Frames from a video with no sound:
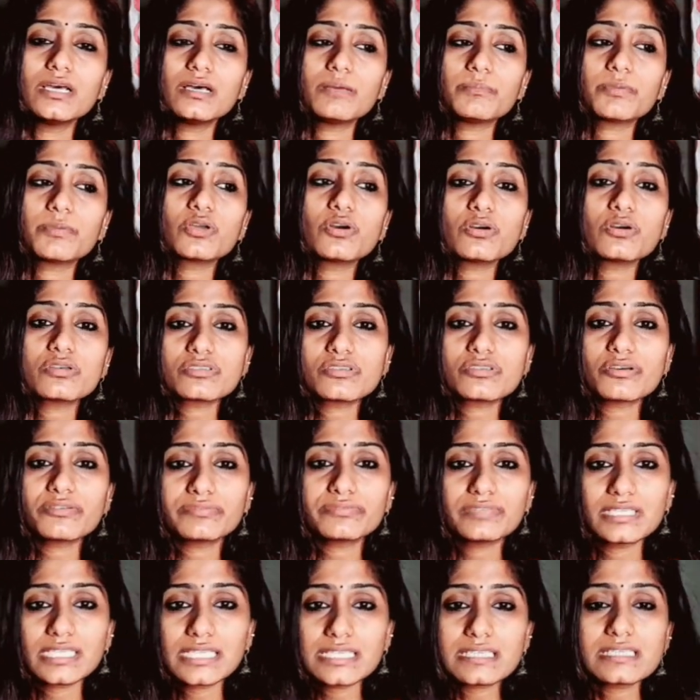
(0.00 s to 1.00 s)
Because
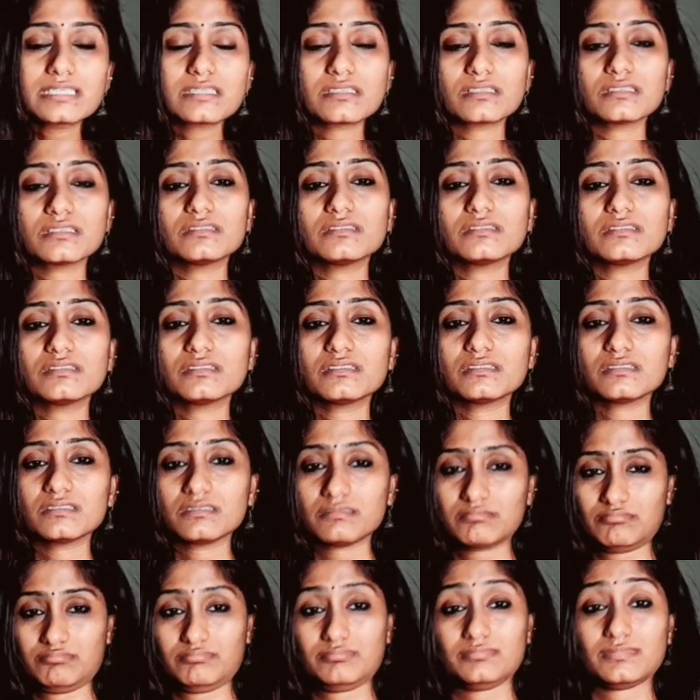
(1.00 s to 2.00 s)
of this, a
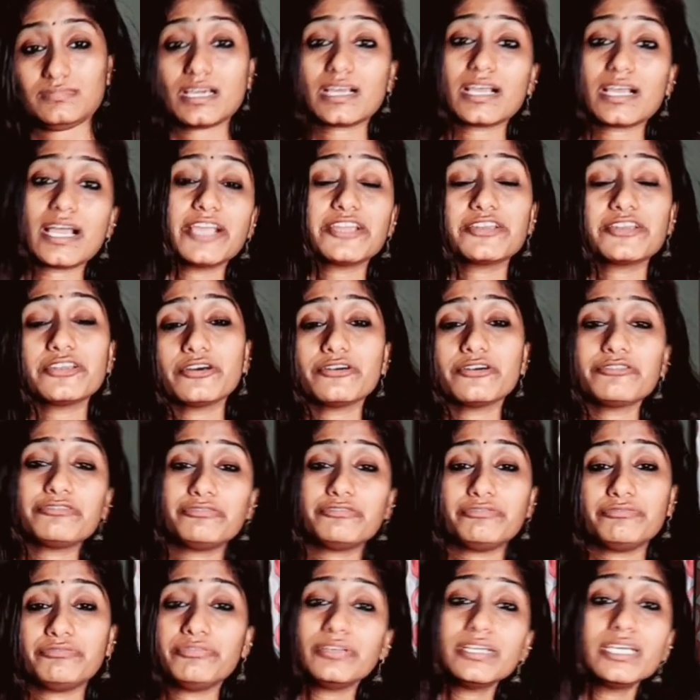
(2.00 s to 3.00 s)
kind of
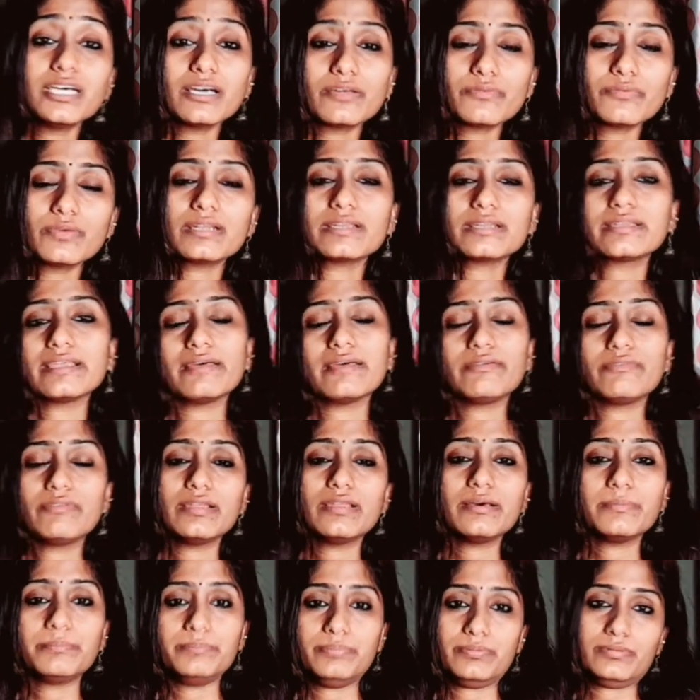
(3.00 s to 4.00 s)
fear will
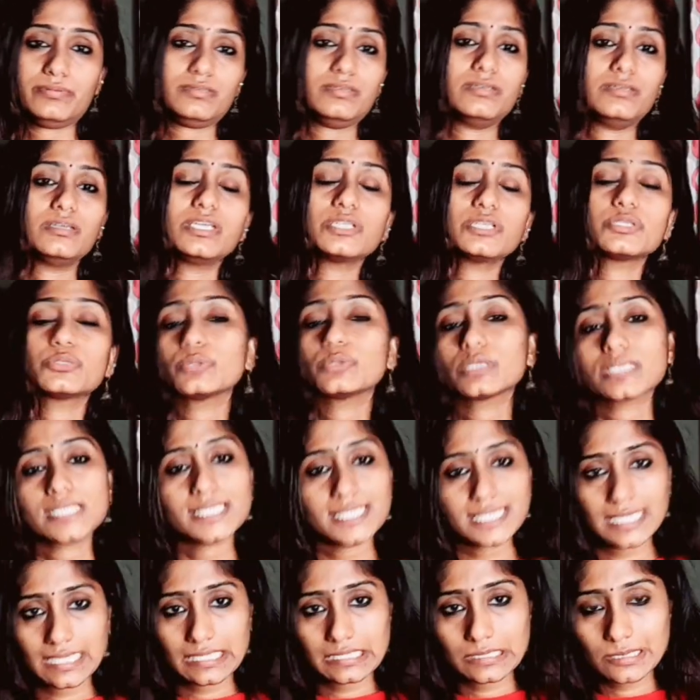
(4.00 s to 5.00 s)
develop in doing
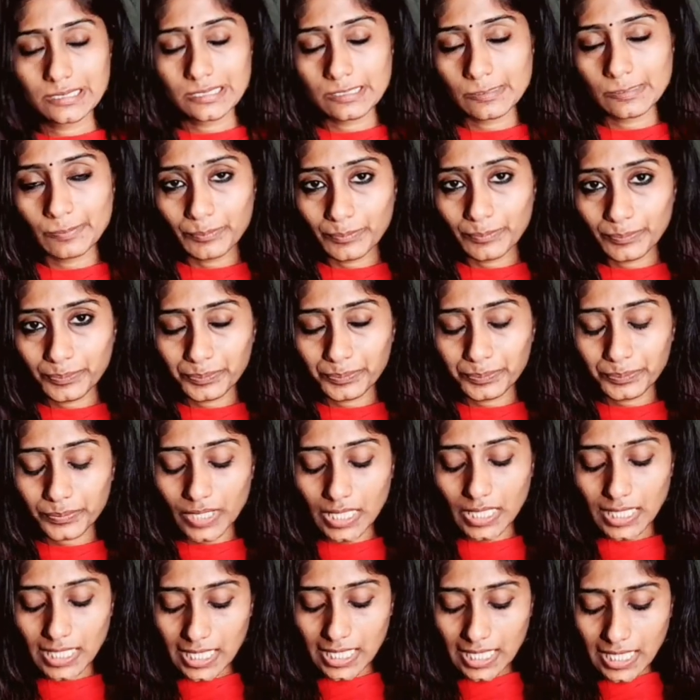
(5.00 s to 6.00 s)
sex.
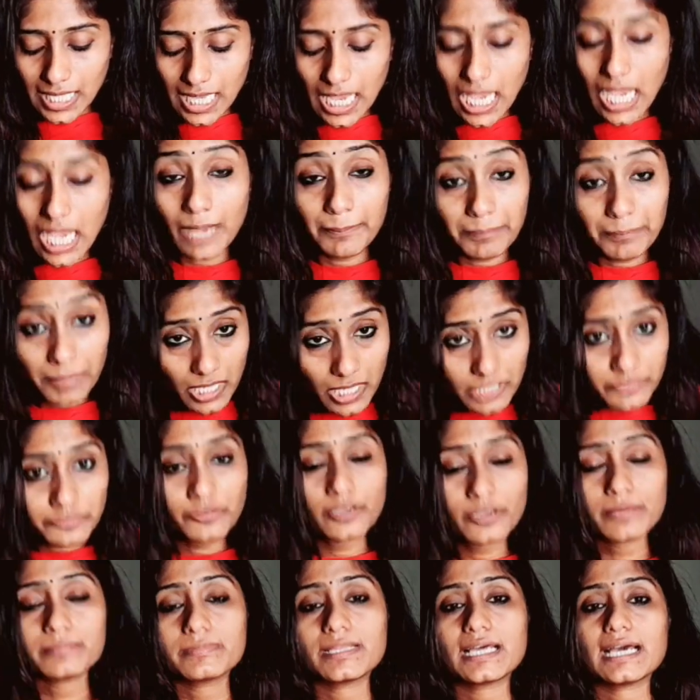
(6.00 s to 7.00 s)
Apart
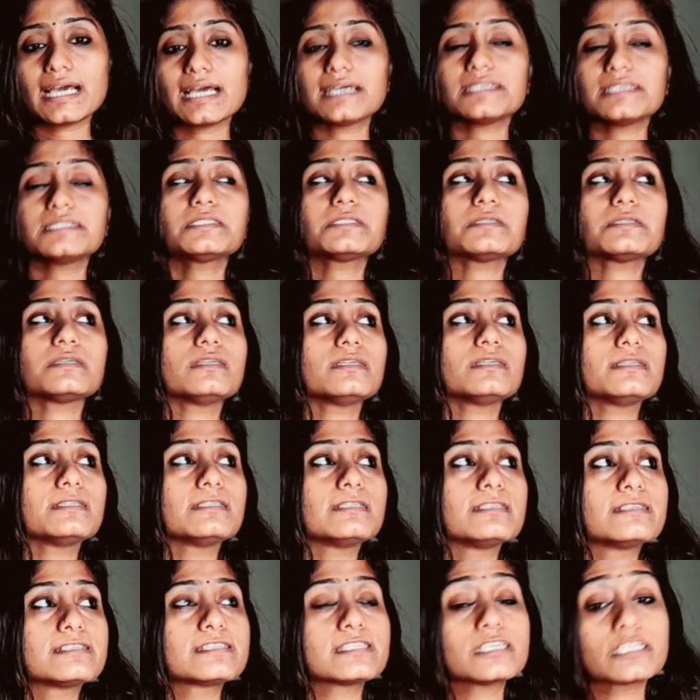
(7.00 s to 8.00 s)
from that,
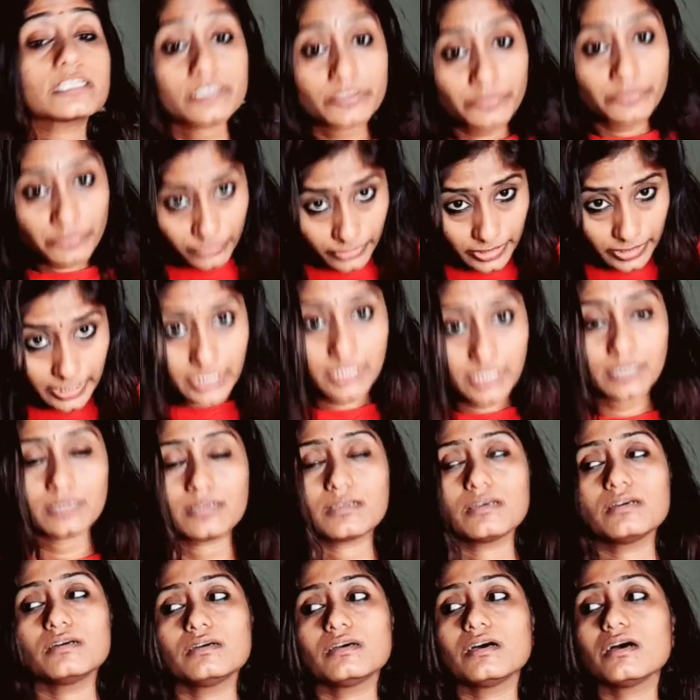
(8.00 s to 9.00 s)
certain
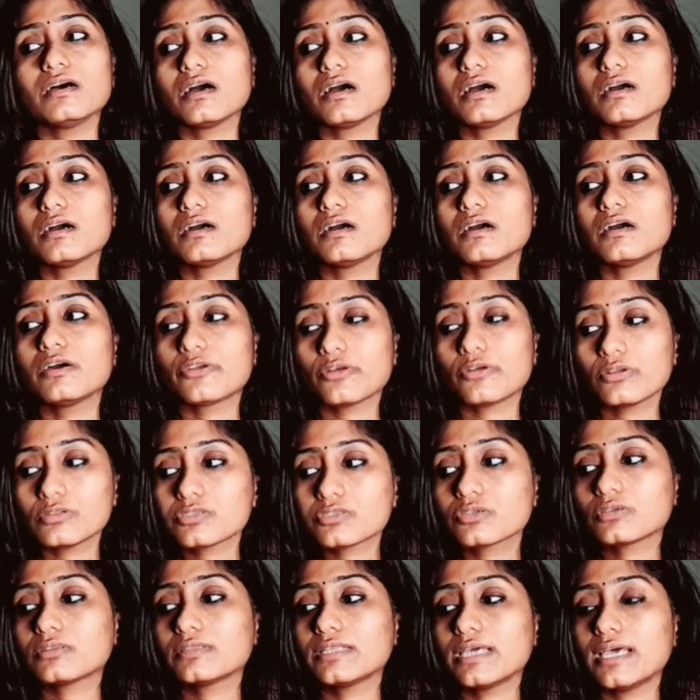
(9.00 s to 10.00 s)
fear are
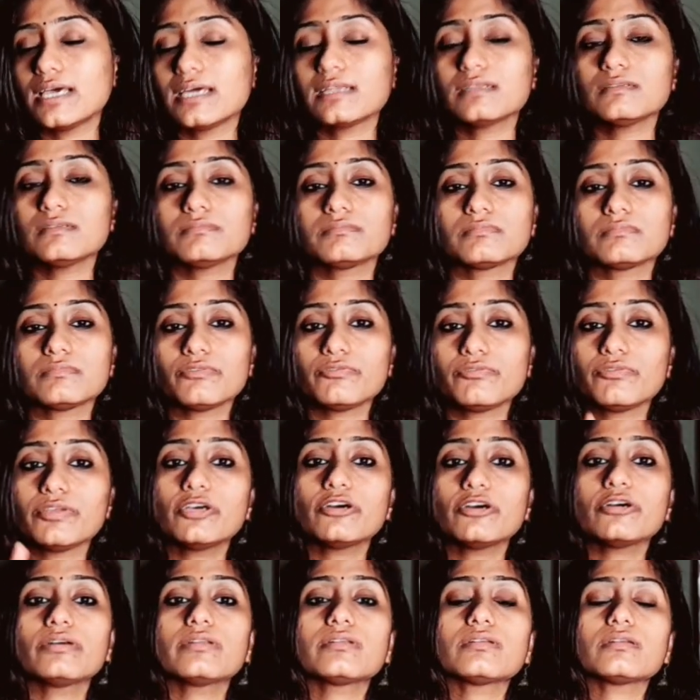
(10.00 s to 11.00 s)
also there.
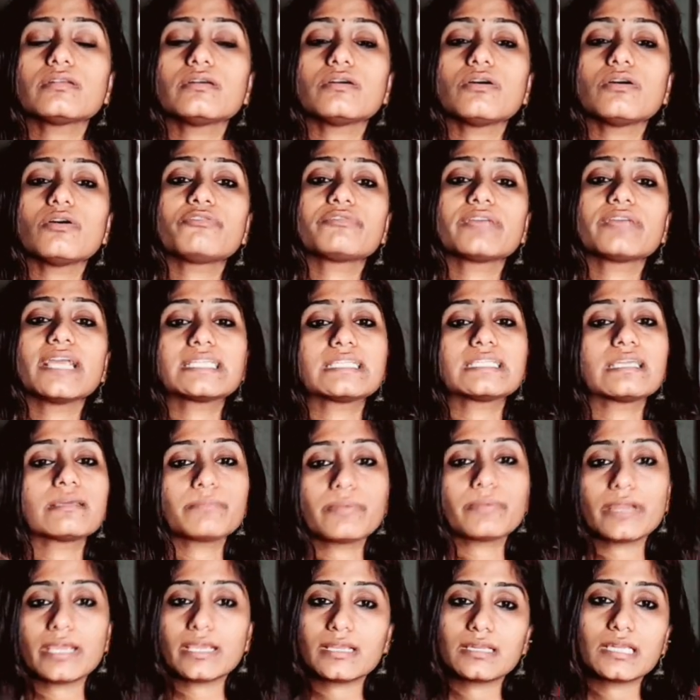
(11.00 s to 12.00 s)
Fear of getting
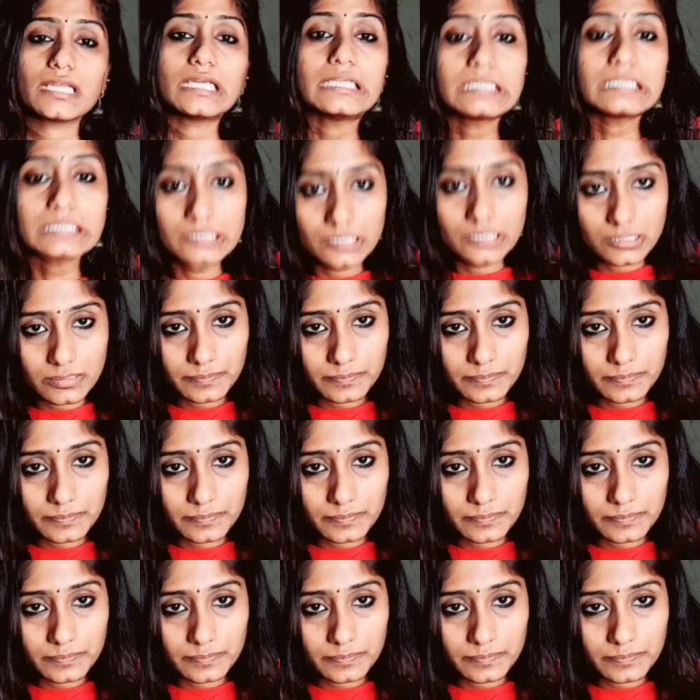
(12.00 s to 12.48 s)
pregnant.